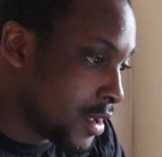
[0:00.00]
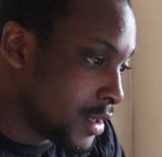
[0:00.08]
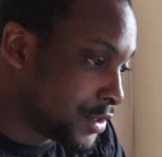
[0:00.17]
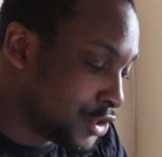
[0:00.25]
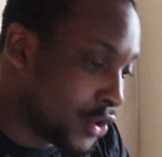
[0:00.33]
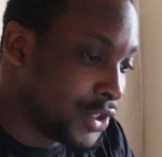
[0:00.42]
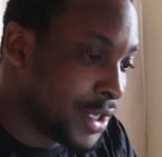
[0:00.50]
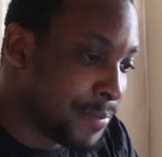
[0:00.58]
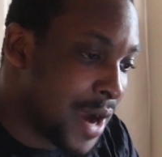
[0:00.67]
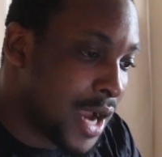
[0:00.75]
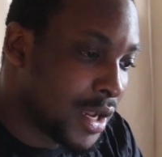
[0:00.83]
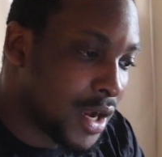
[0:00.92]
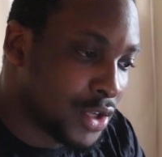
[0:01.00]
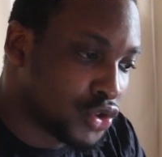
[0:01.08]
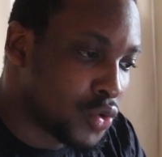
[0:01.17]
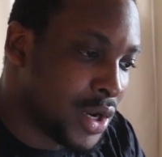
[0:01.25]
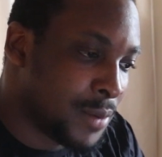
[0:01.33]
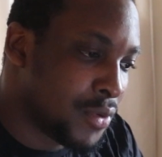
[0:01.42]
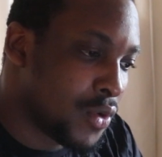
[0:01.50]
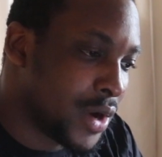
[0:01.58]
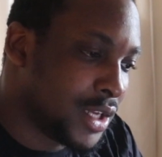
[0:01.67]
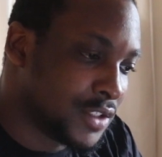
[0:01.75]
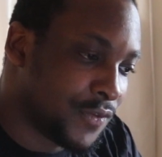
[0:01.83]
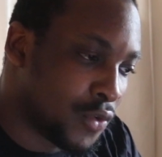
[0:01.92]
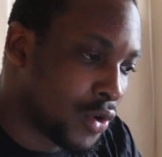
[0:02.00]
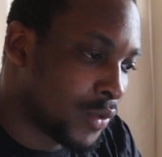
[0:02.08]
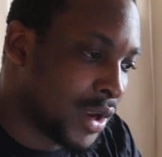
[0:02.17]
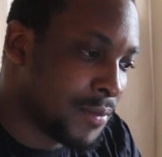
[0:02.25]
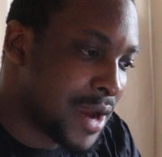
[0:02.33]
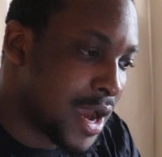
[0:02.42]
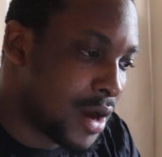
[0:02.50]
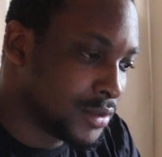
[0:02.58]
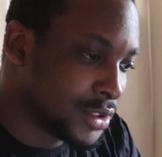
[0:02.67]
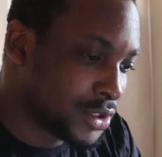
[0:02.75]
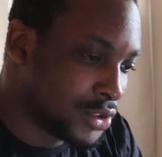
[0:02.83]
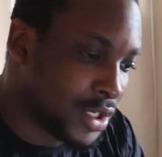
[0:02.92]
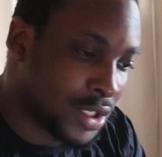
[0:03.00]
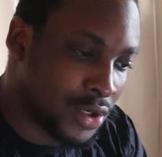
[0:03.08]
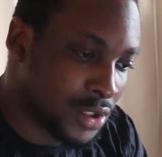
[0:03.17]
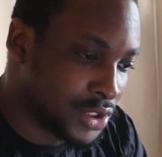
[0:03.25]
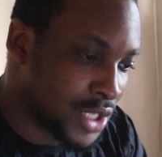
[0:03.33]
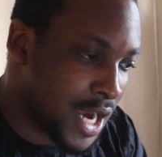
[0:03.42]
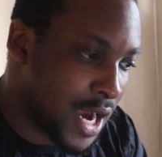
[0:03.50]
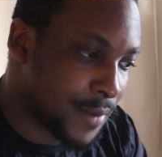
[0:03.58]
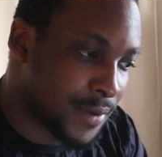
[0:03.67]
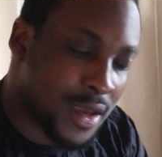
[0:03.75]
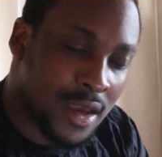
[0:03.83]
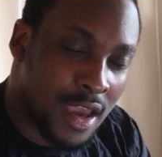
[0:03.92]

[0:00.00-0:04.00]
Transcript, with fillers: Serge Ibaka, 20 points, four rebounds, did a good job.